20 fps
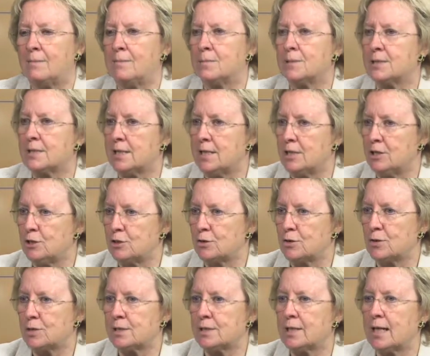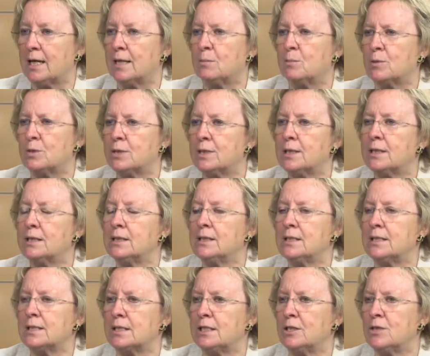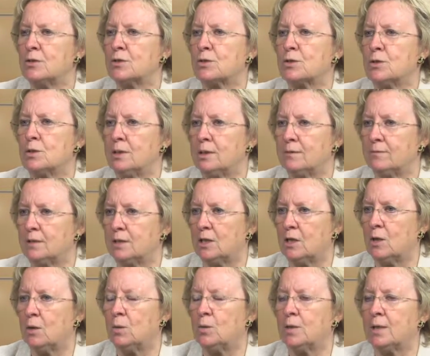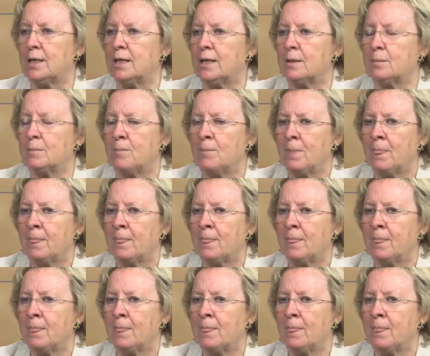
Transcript: seniors, and particularly seniors who live alone and